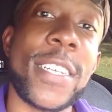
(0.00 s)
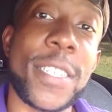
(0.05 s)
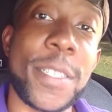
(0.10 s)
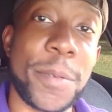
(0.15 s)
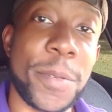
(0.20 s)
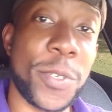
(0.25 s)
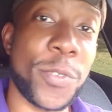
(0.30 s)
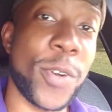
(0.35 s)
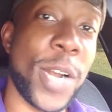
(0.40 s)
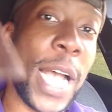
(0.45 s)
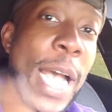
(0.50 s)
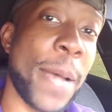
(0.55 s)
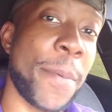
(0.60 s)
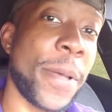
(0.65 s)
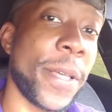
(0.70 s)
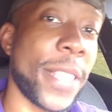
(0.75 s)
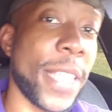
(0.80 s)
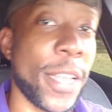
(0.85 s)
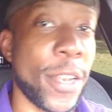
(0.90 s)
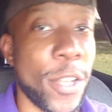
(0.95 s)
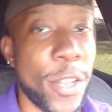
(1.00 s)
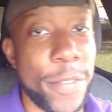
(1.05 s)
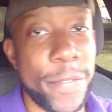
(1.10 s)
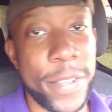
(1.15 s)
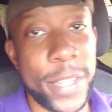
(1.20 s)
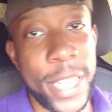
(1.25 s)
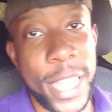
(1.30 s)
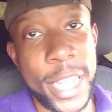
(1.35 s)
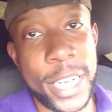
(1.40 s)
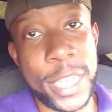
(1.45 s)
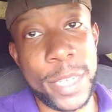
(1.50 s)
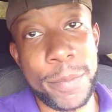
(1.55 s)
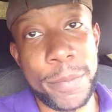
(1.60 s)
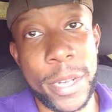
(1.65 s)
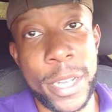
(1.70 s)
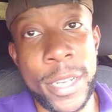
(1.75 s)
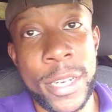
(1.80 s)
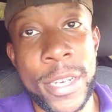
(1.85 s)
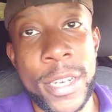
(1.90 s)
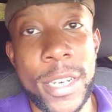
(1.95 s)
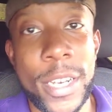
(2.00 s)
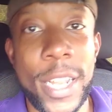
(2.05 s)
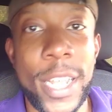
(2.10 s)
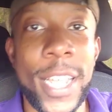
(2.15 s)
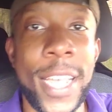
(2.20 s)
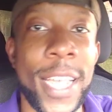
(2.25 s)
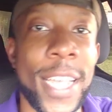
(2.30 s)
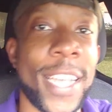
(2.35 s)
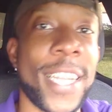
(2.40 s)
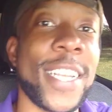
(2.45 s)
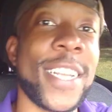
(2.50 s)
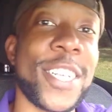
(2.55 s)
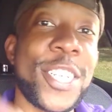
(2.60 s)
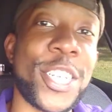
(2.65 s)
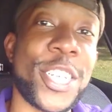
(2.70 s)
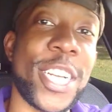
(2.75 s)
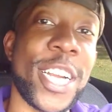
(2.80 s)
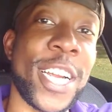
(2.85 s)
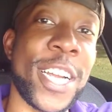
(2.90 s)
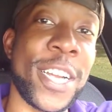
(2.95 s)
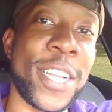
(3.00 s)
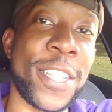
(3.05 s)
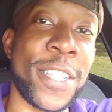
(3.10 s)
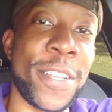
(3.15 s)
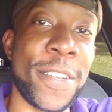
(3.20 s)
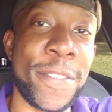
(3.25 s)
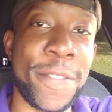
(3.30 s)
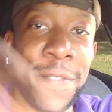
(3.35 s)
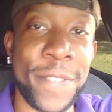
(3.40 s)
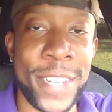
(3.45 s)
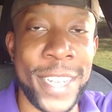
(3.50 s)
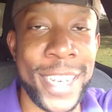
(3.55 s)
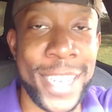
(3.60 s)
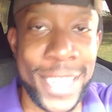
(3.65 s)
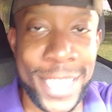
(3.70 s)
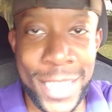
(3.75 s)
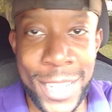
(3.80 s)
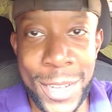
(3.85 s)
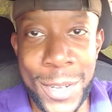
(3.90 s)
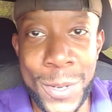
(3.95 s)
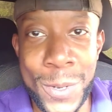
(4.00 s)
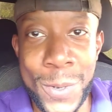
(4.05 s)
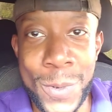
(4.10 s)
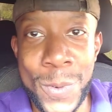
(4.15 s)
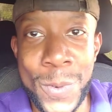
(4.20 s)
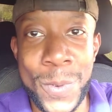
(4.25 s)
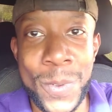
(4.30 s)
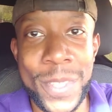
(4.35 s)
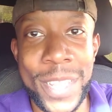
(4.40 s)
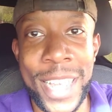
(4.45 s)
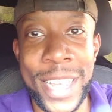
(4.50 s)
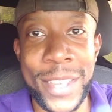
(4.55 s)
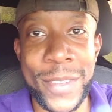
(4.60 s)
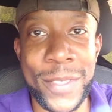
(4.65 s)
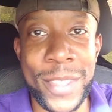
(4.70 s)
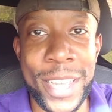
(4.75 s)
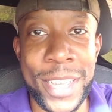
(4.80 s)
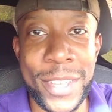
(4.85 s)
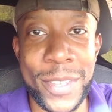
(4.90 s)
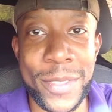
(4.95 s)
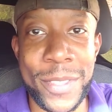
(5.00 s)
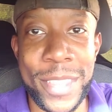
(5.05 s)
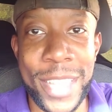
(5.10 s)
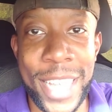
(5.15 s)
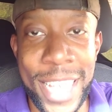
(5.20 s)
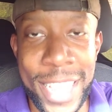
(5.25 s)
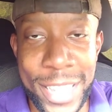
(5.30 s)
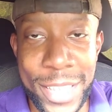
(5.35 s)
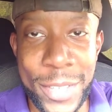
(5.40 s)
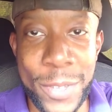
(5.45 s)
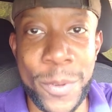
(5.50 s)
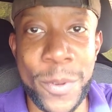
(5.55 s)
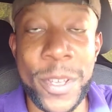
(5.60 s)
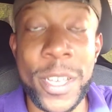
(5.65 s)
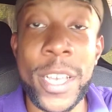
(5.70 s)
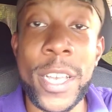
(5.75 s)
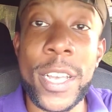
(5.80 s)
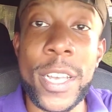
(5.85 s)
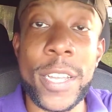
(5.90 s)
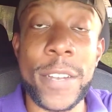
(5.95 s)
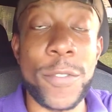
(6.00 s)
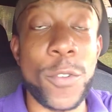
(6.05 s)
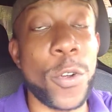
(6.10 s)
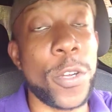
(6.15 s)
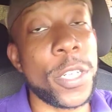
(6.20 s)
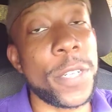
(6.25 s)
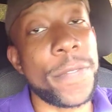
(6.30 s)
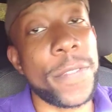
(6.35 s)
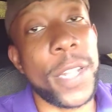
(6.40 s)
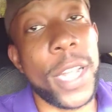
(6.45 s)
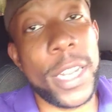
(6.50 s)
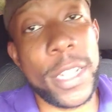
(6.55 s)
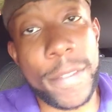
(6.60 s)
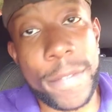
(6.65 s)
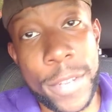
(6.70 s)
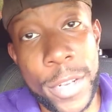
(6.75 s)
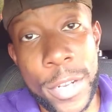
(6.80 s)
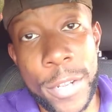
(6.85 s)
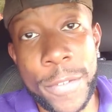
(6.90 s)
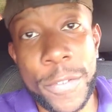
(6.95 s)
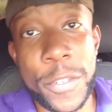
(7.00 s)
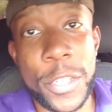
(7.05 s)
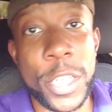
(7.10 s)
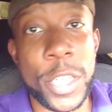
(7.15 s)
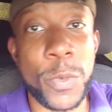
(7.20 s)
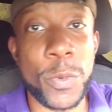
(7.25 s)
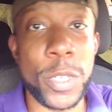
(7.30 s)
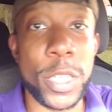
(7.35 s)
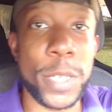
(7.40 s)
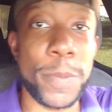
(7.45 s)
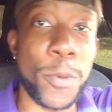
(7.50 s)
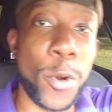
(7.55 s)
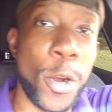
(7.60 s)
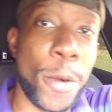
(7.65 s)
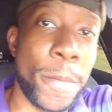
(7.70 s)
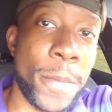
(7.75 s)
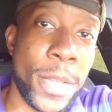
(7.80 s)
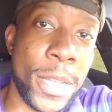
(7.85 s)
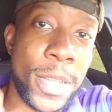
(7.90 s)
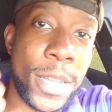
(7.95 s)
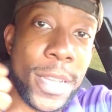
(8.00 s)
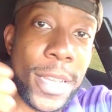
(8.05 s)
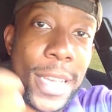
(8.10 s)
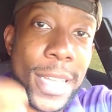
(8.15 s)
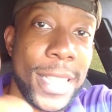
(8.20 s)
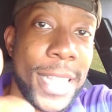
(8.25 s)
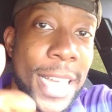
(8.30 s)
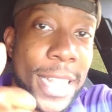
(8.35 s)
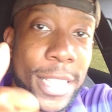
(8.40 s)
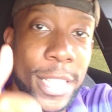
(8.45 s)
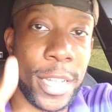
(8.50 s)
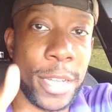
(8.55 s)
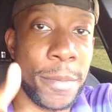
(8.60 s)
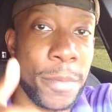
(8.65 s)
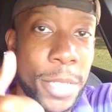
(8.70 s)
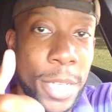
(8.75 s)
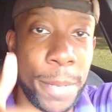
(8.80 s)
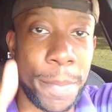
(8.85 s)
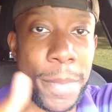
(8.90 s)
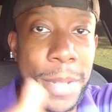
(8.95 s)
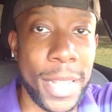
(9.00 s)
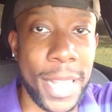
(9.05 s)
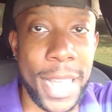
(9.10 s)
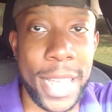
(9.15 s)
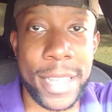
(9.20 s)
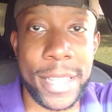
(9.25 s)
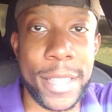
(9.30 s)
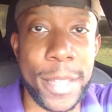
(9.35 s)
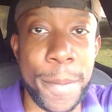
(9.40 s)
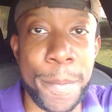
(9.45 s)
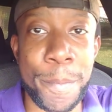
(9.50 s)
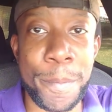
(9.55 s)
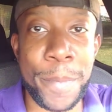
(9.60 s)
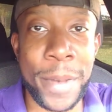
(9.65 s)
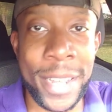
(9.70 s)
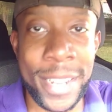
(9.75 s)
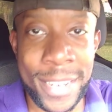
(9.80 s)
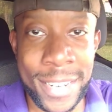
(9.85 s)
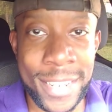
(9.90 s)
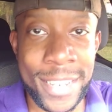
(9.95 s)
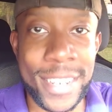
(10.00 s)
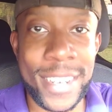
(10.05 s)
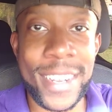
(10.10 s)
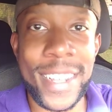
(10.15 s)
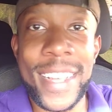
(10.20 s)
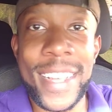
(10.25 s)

subscribe, hit that notification button, and share the video. Thank you, thank you, thank you. Of course, if you like the video, if you just want to support me, hit that thumbs up and like the button.